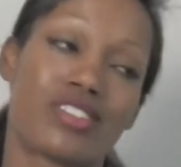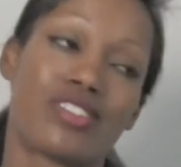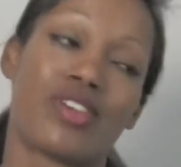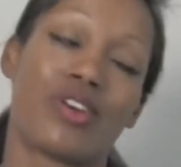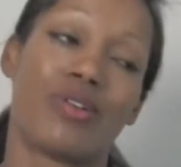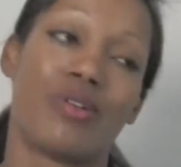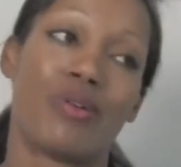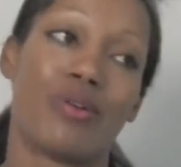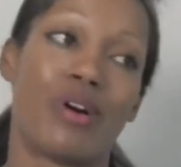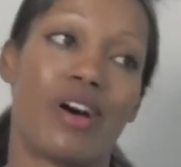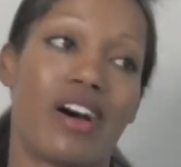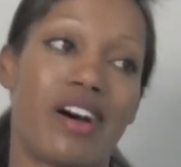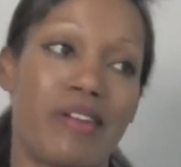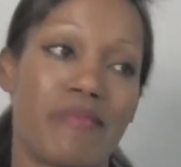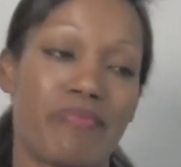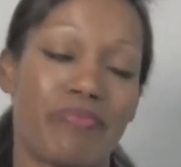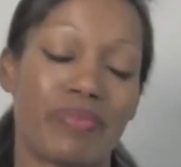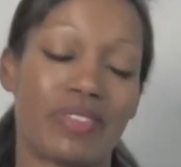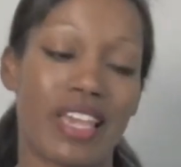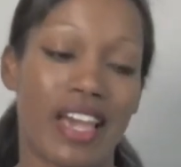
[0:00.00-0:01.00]
So
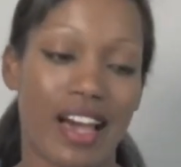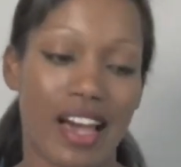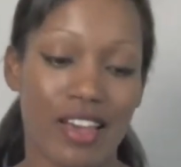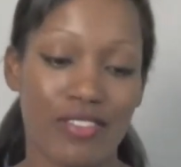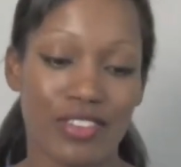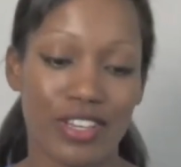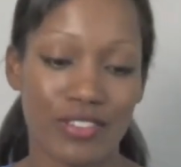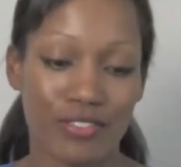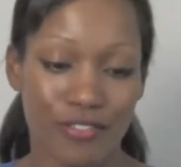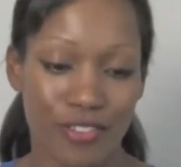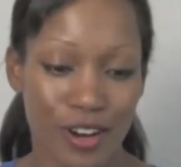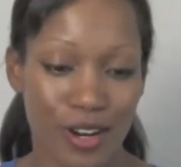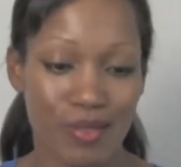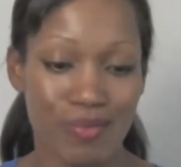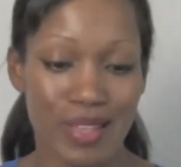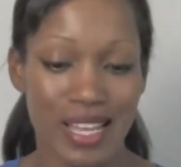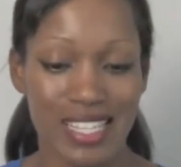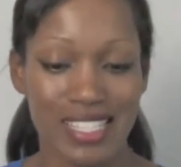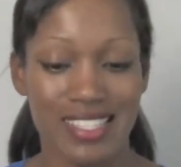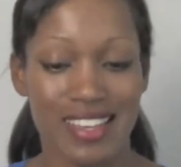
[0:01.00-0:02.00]
um, yeah, I've
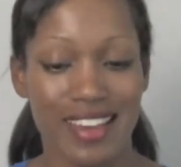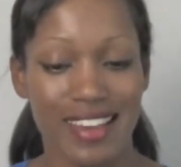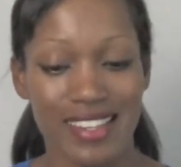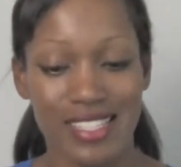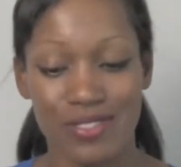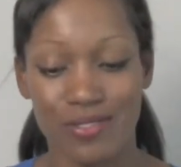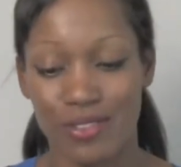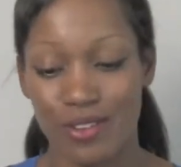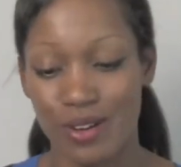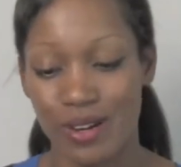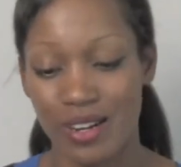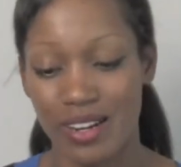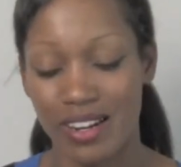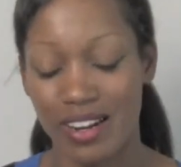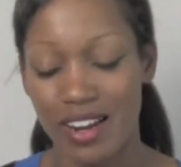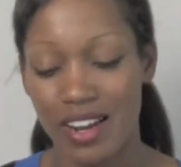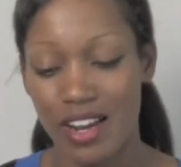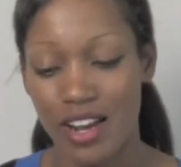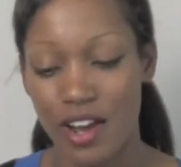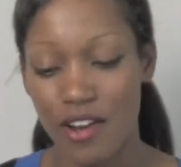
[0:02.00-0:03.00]
confirmed that size
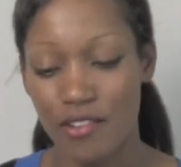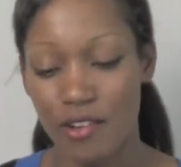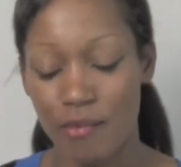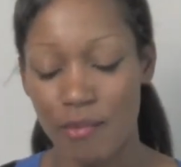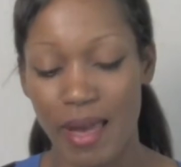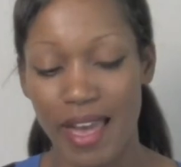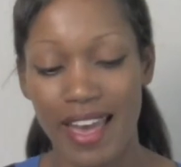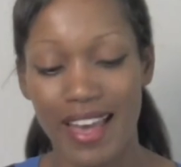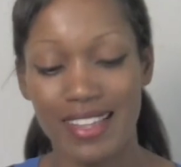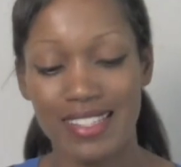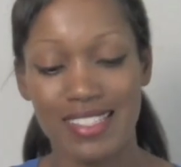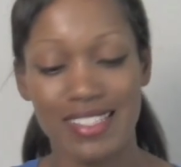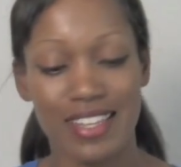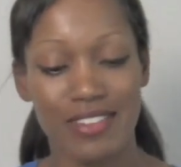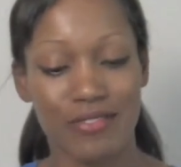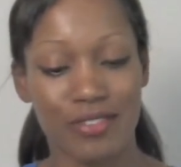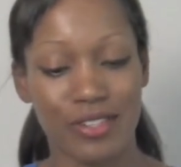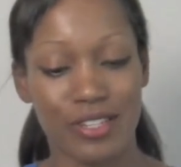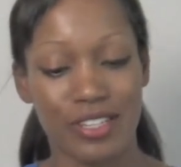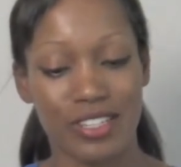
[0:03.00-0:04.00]
for for pants
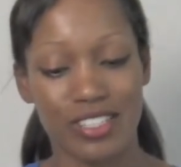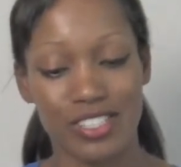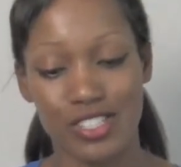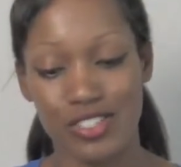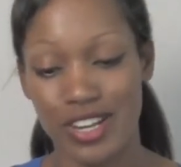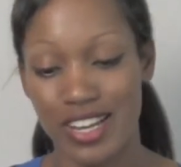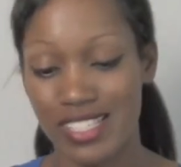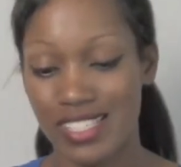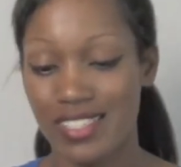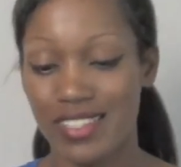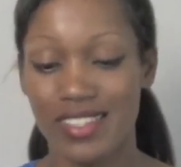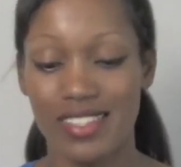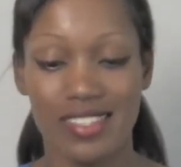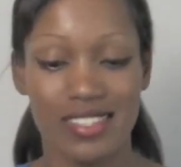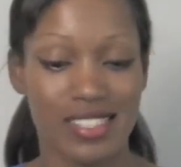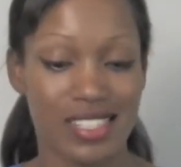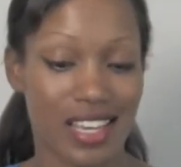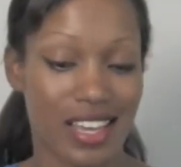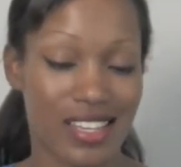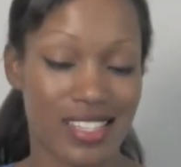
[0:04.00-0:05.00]
and for
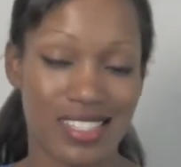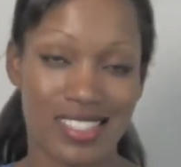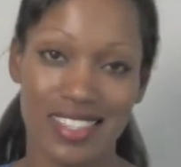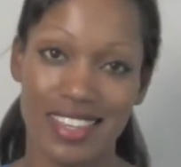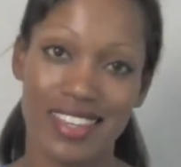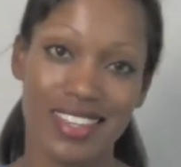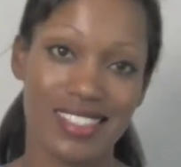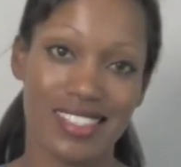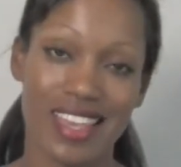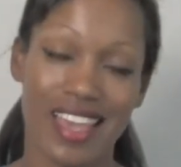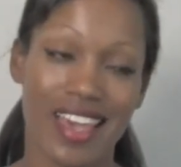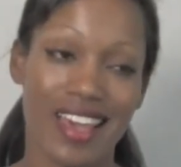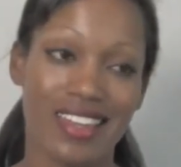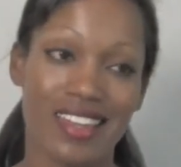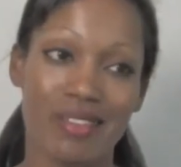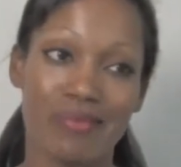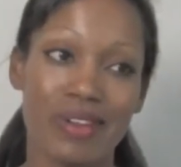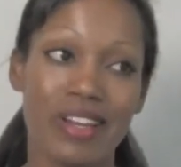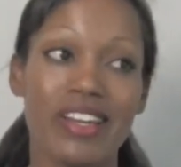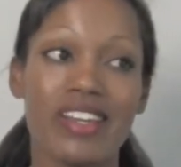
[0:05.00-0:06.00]
dresses, size six,
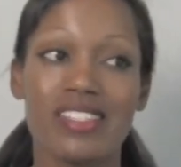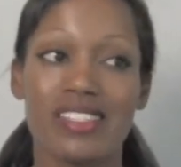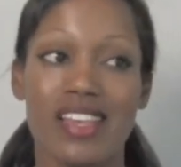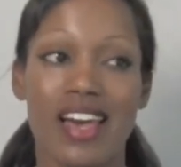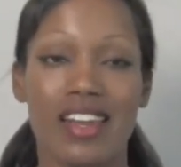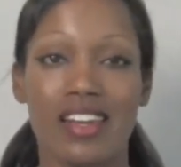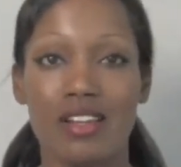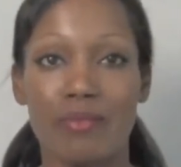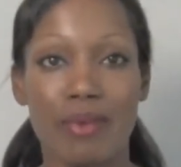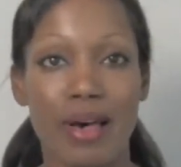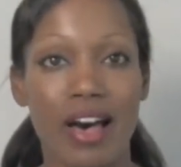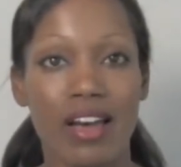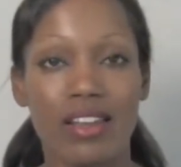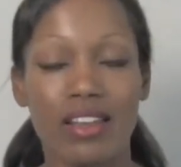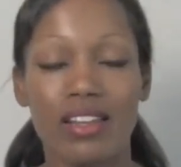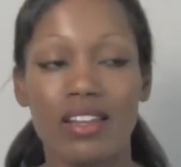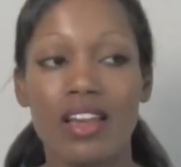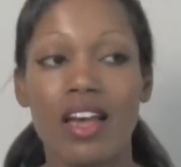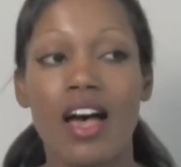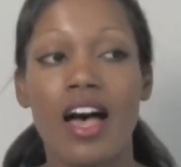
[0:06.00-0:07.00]
and I'm very excited about
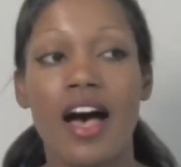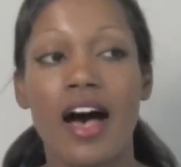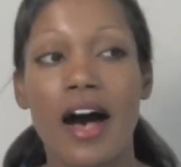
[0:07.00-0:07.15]
it.